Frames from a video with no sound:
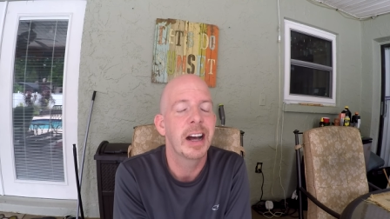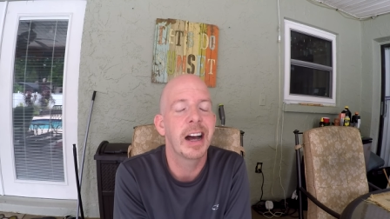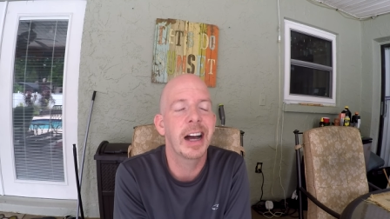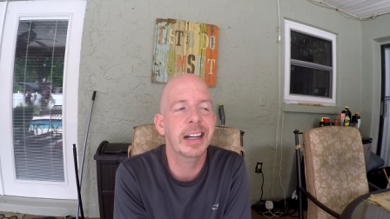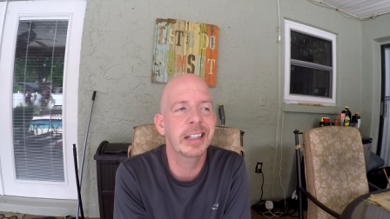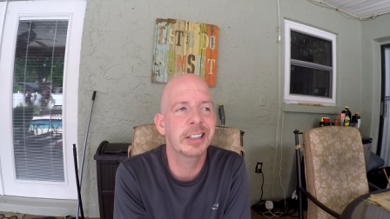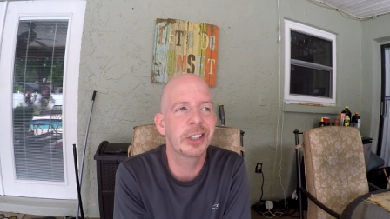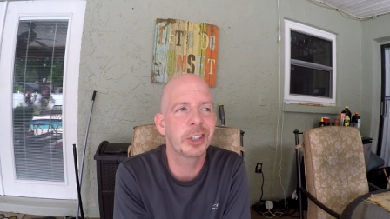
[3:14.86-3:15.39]

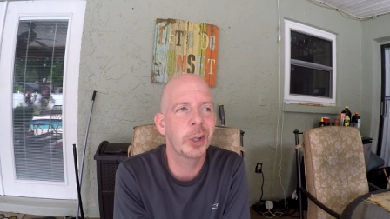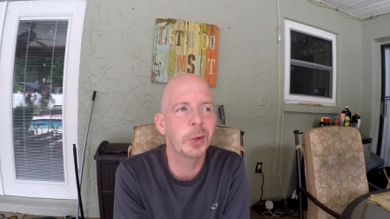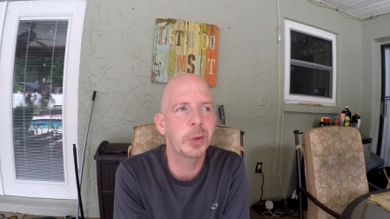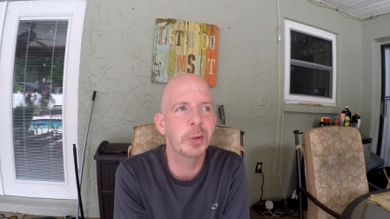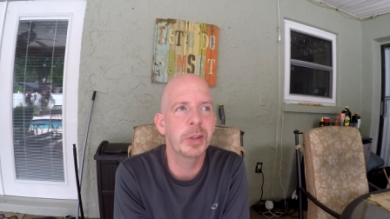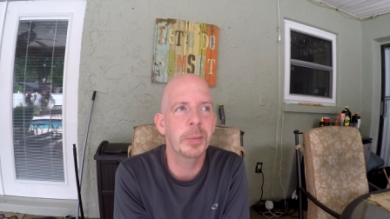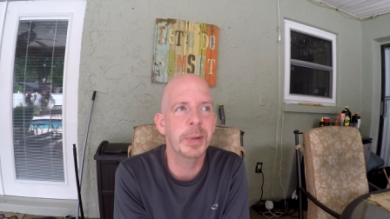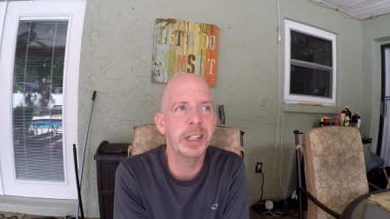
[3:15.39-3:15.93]
I could show
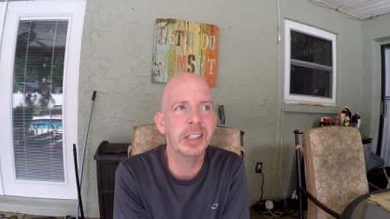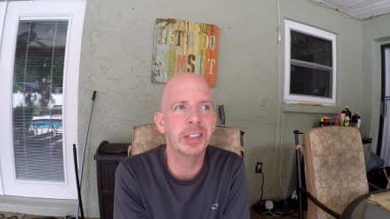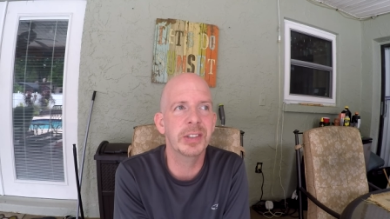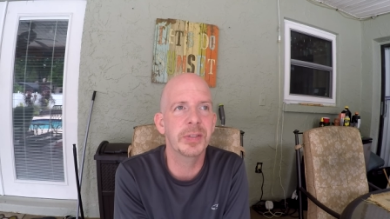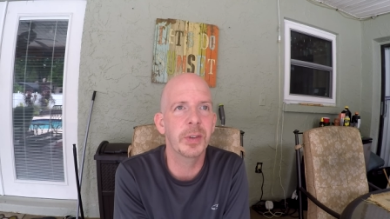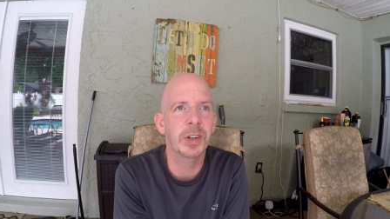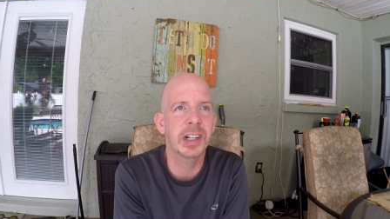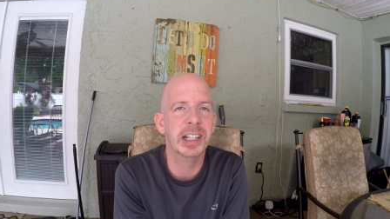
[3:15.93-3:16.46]
you the beach
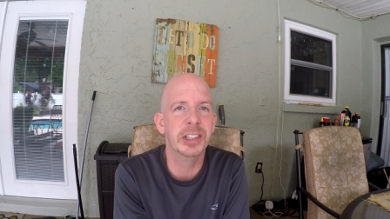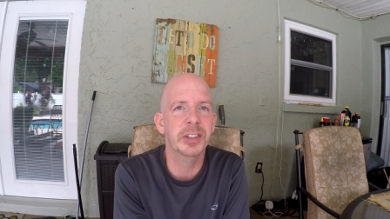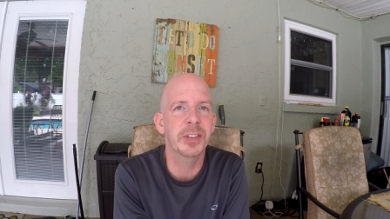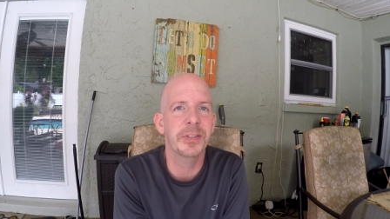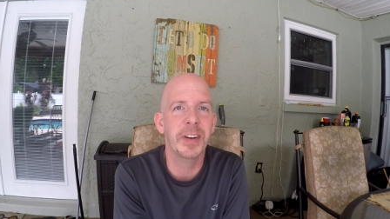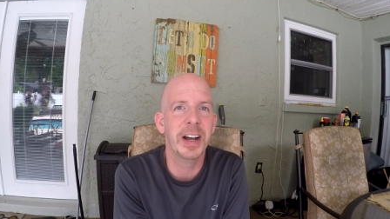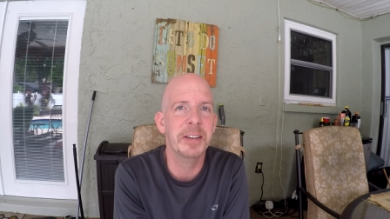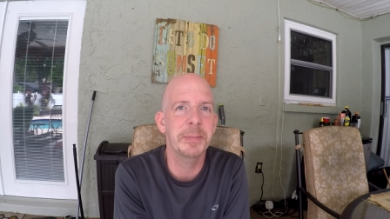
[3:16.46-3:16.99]
for an extra
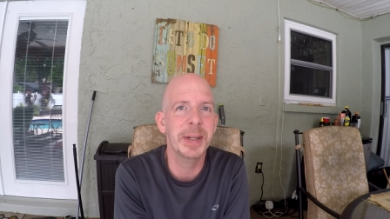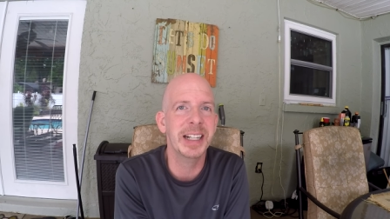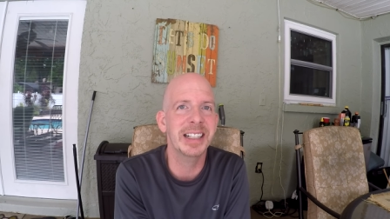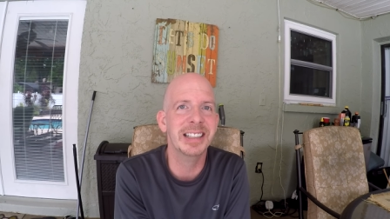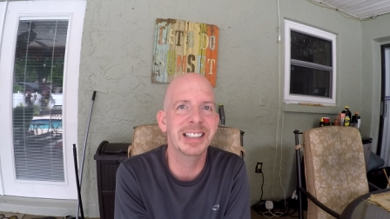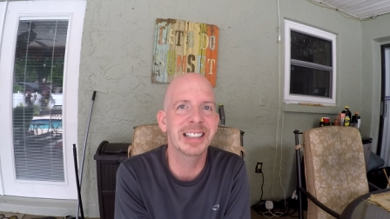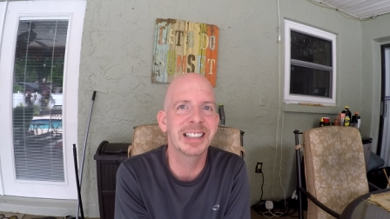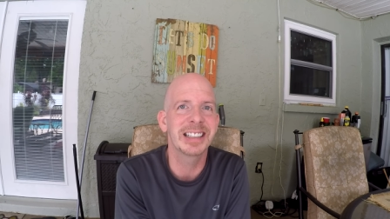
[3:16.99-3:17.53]
five
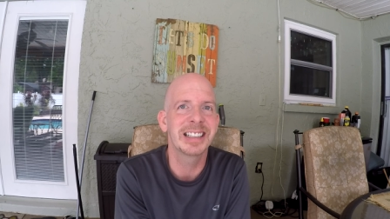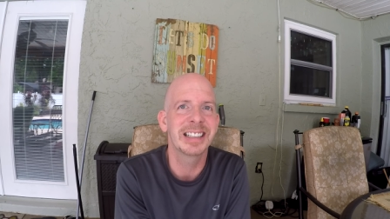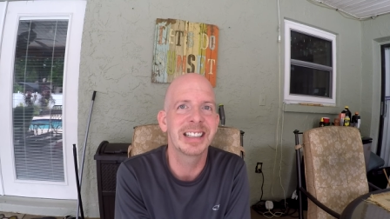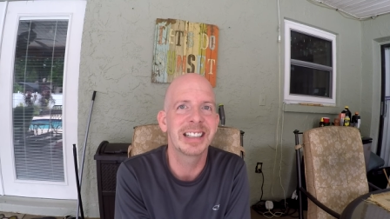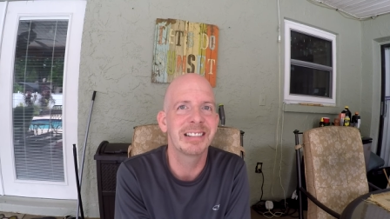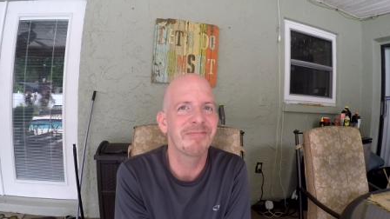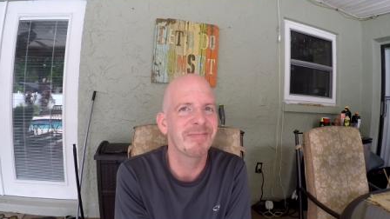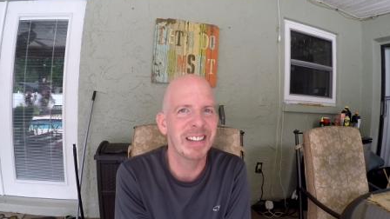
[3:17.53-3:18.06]
minutes.
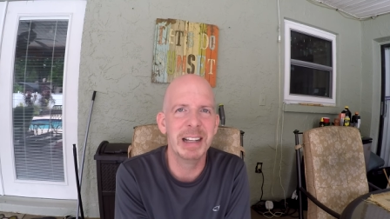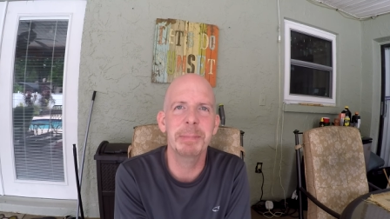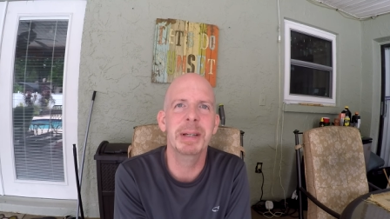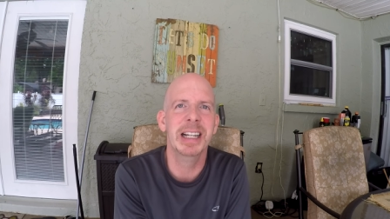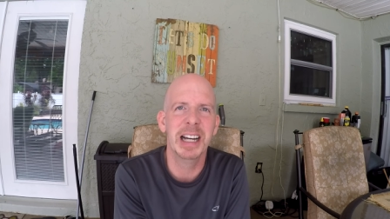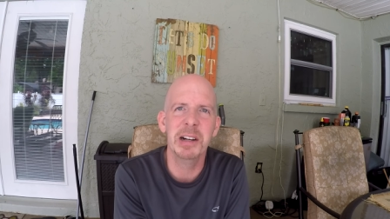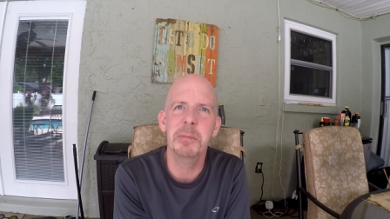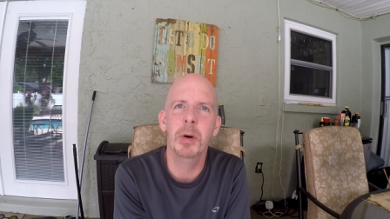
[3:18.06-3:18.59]
That'd be
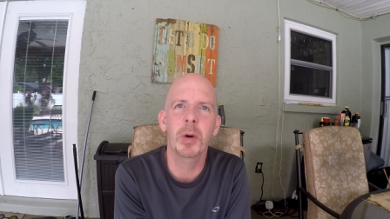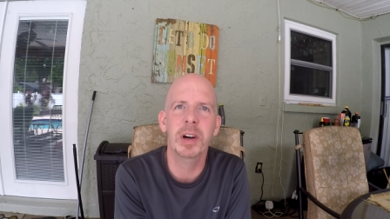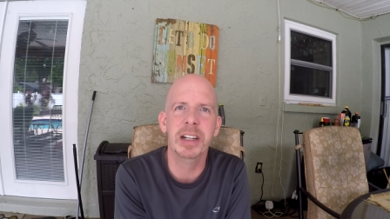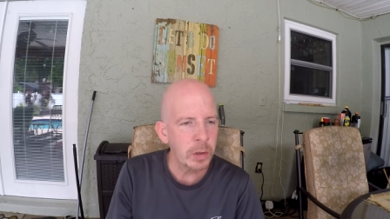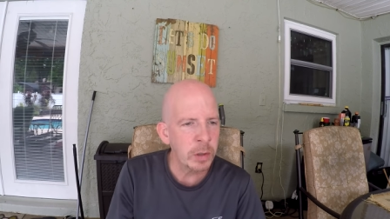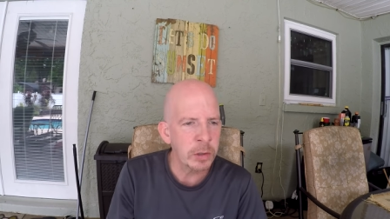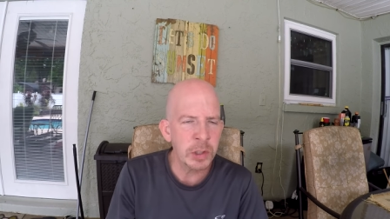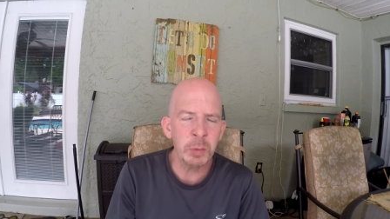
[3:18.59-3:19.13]
kind of boring.
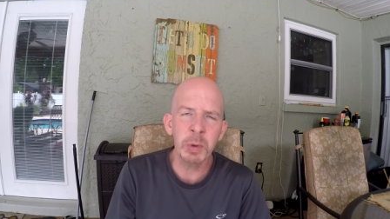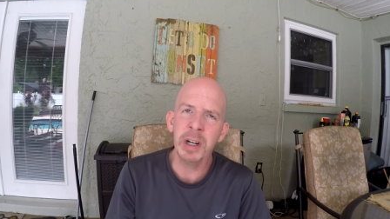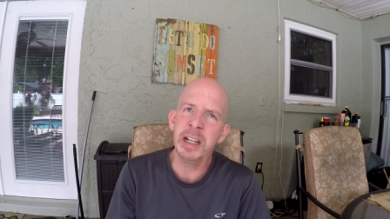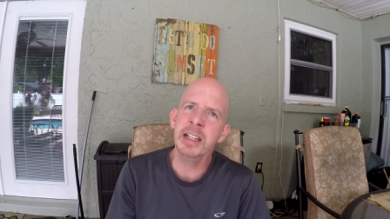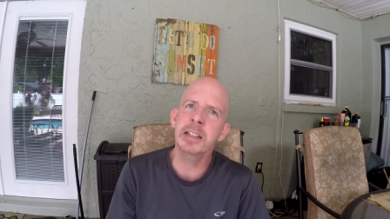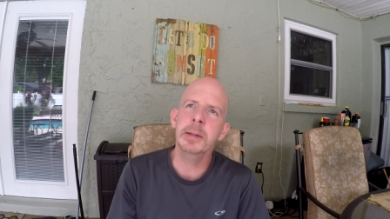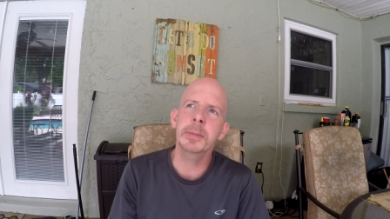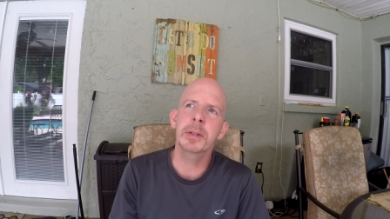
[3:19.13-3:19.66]
So what I
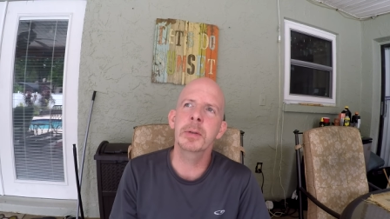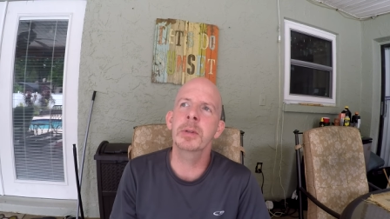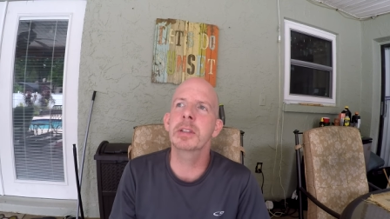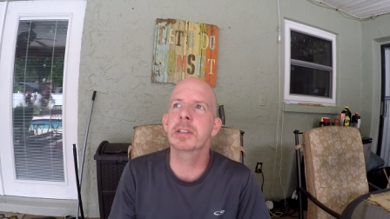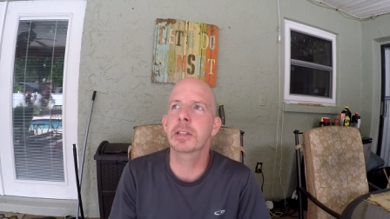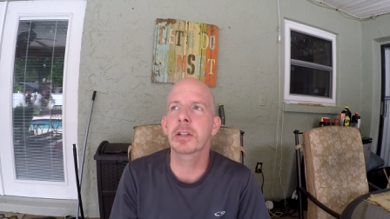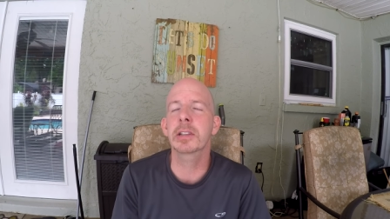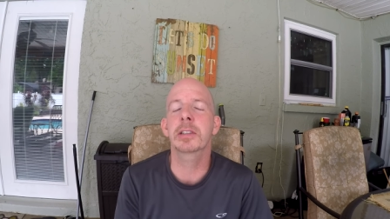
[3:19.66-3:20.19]
end up doing,
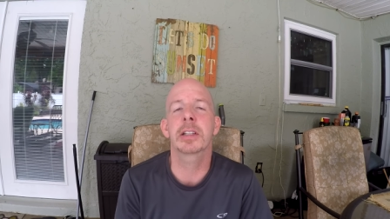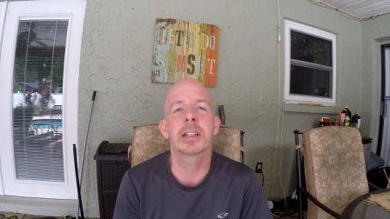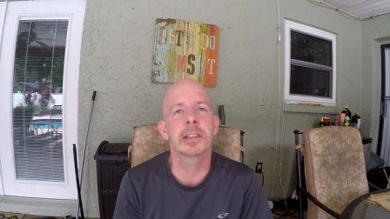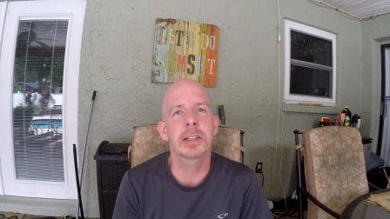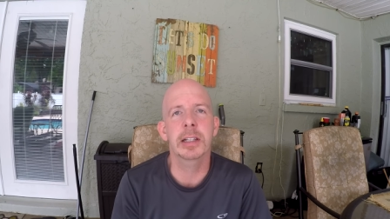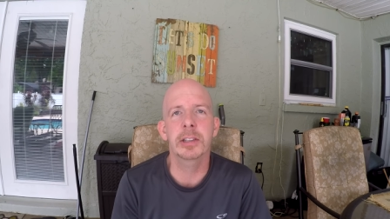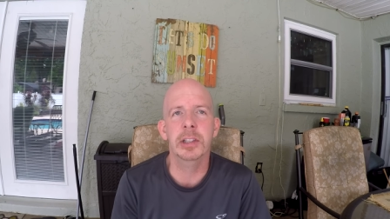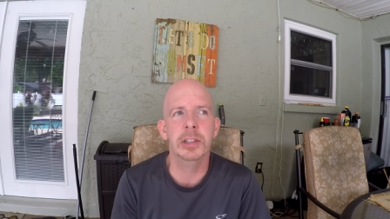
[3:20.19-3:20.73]
seriously,
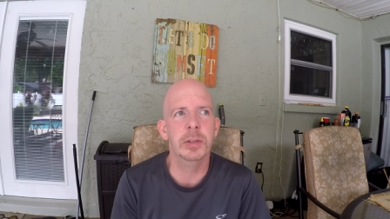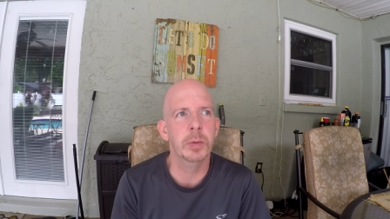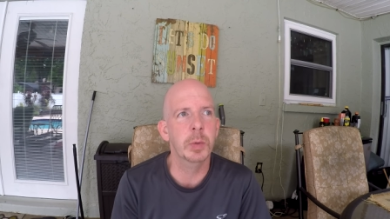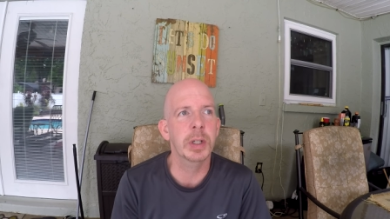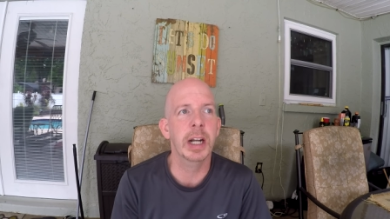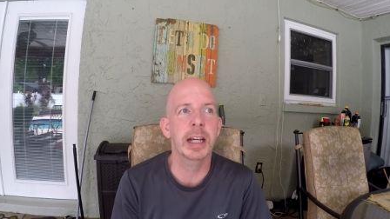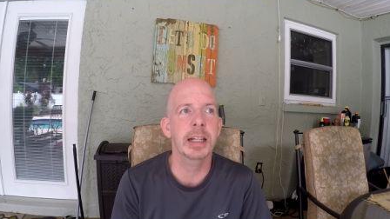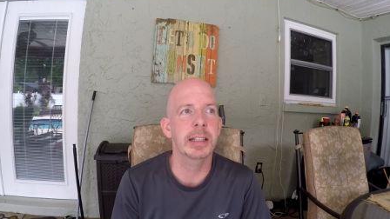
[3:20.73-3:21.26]
is I just,
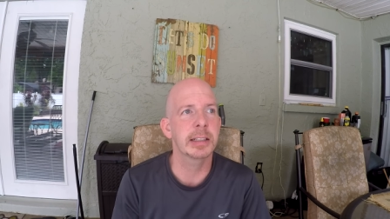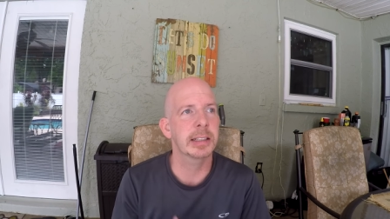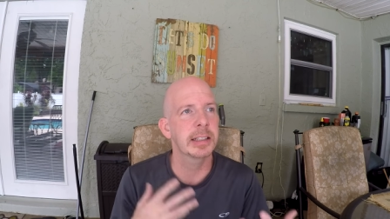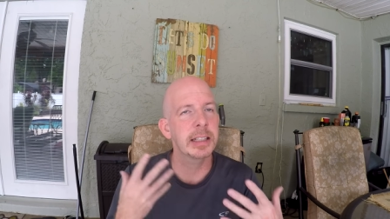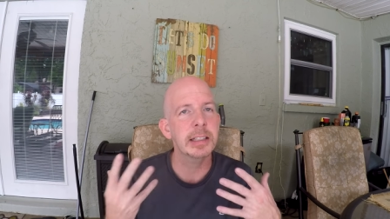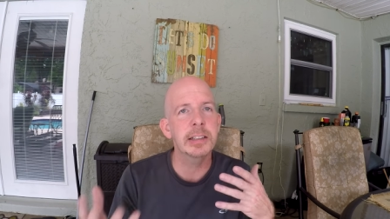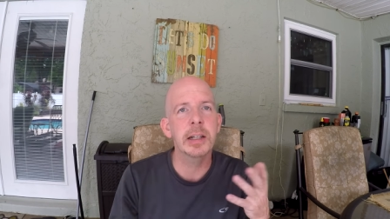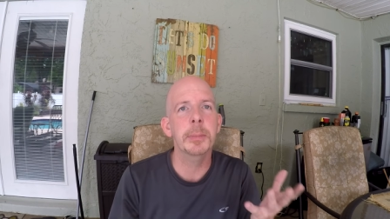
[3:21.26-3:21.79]
when I
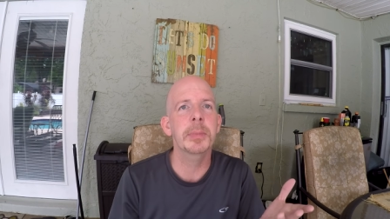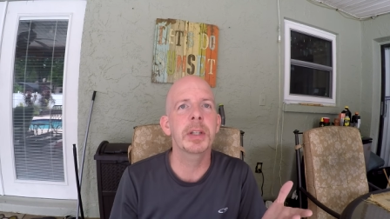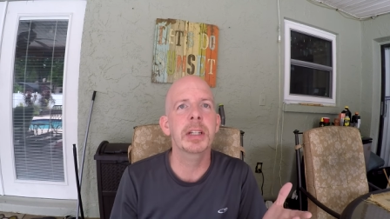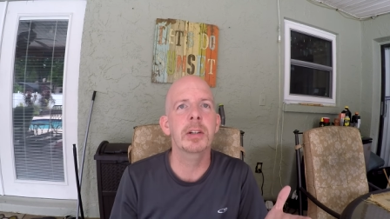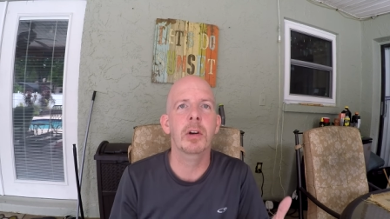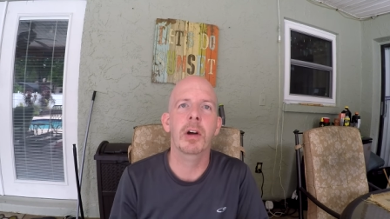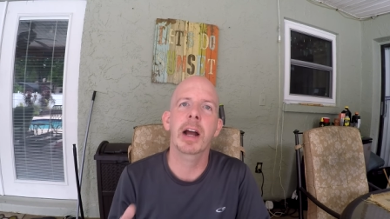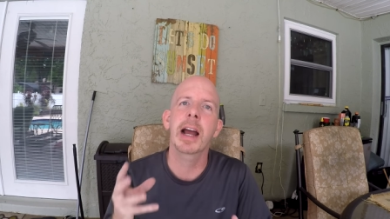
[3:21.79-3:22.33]
see
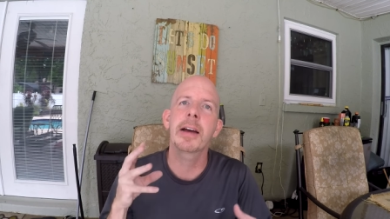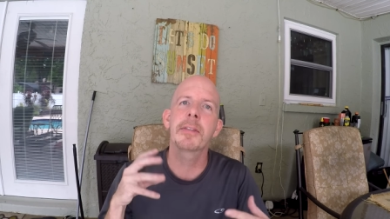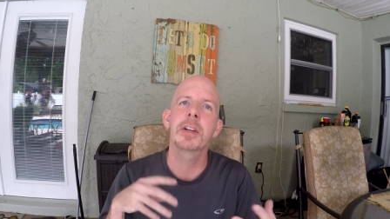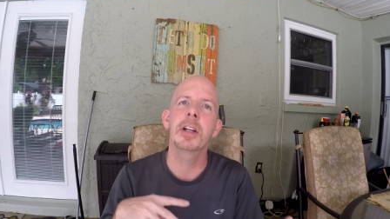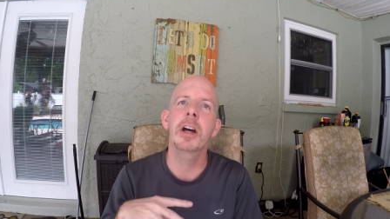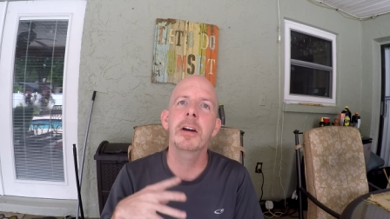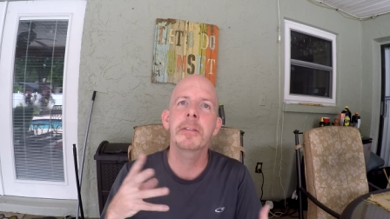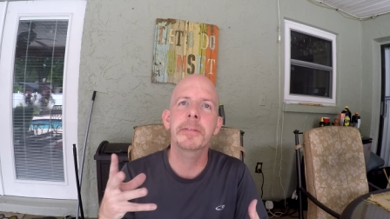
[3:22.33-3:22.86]
something or I have
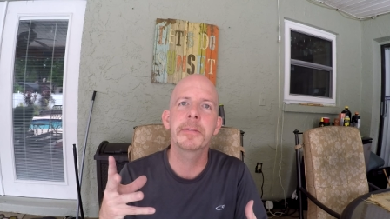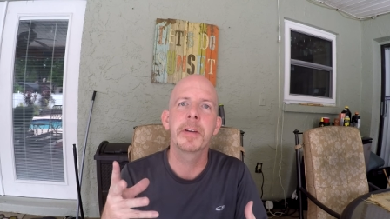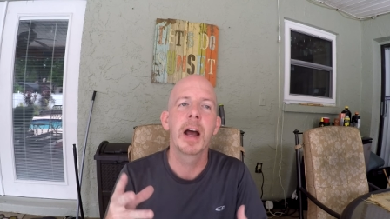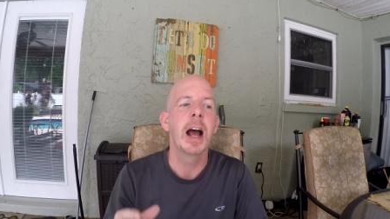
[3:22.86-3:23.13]
enough,